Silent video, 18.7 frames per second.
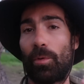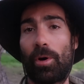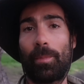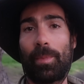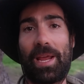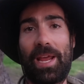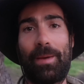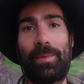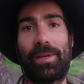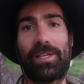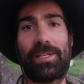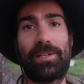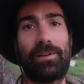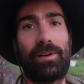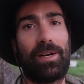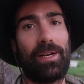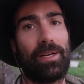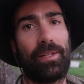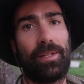where I'm camping
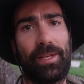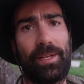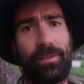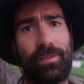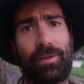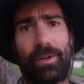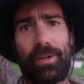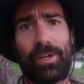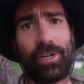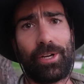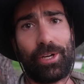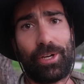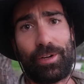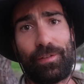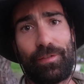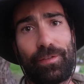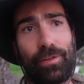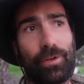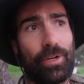tonight, and then
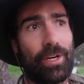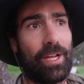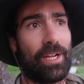flying